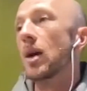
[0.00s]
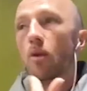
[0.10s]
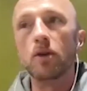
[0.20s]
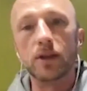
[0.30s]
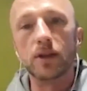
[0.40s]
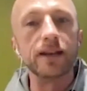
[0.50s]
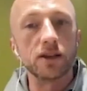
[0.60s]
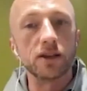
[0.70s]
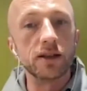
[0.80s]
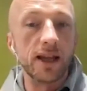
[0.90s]
promoter
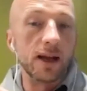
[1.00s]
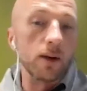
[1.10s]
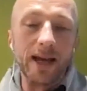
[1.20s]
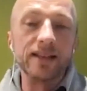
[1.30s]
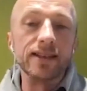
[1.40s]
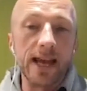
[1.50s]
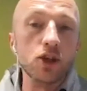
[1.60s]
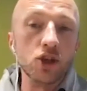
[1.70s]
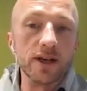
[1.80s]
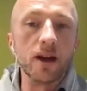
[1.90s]
lets the
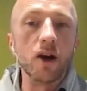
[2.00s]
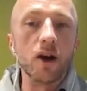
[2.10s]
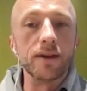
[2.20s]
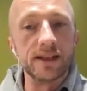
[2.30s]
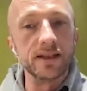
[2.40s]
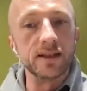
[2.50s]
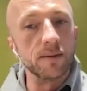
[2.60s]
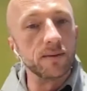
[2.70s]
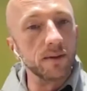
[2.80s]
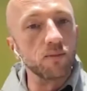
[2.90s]
engine know that this is
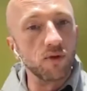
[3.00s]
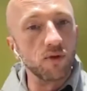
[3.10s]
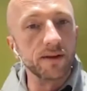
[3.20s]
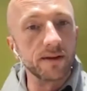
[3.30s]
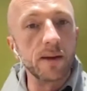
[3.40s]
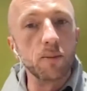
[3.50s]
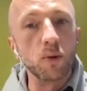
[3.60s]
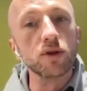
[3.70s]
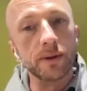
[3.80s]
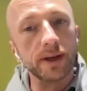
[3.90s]
the product that they
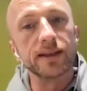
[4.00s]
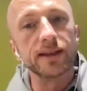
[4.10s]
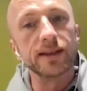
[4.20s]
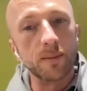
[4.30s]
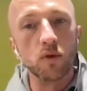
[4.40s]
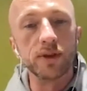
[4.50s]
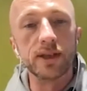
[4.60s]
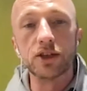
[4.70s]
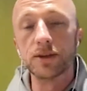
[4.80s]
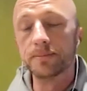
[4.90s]
bought. So it gets that bit more
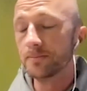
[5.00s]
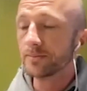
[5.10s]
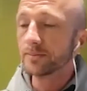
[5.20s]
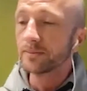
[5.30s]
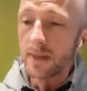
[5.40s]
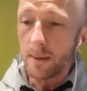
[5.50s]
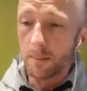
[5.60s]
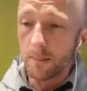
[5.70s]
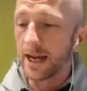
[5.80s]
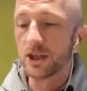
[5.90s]
intelligent.
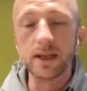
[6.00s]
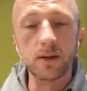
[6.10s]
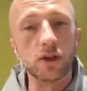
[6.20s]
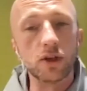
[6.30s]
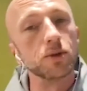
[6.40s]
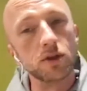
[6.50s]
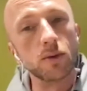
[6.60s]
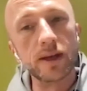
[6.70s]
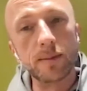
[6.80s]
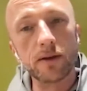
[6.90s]
But actually there was an option
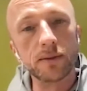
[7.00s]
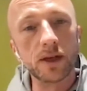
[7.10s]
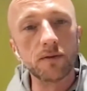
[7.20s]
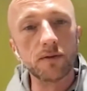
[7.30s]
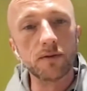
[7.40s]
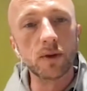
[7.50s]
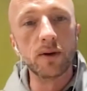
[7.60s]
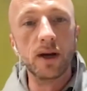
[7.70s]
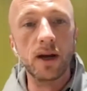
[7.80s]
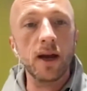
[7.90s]
to email themselves as
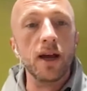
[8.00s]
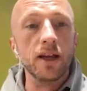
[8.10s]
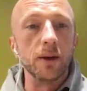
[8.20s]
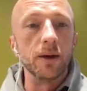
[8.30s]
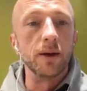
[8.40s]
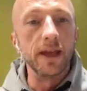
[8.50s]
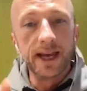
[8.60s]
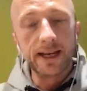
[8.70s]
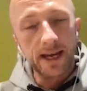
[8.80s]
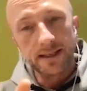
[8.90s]
well. So in
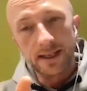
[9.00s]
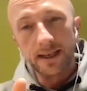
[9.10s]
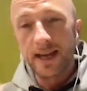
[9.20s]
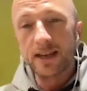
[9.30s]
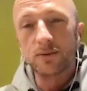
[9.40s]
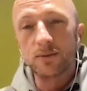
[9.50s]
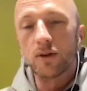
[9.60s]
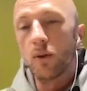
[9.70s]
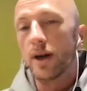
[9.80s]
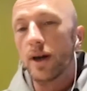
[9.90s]
that case, that's when it
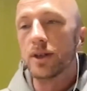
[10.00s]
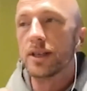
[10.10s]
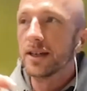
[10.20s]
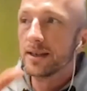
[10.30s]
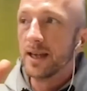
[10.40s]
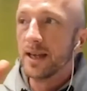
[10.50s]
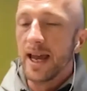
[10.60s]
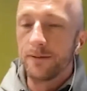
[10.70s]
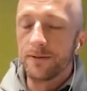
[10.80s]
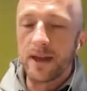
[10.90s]
got quite interesting, because
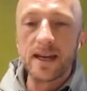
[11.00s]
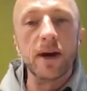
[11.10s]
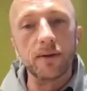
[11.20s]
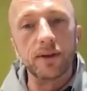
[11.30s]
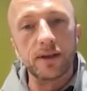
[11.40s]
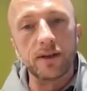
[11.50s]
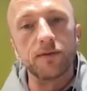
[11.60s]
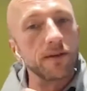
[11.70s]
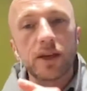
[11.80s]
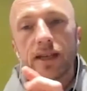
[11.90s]
if they email,
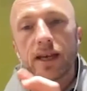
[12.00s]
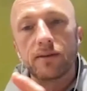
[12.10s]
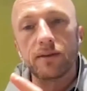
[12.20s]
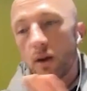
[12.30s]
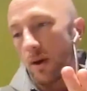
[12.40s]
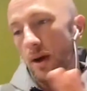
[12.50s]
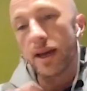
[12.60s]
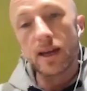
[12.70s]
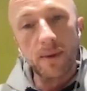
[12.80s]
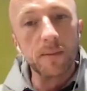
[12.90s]
if they say,
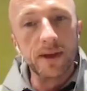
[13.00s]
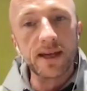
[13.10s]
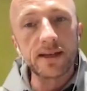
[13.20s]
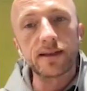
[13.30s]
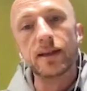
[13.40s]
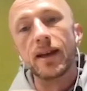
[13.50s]
email me this,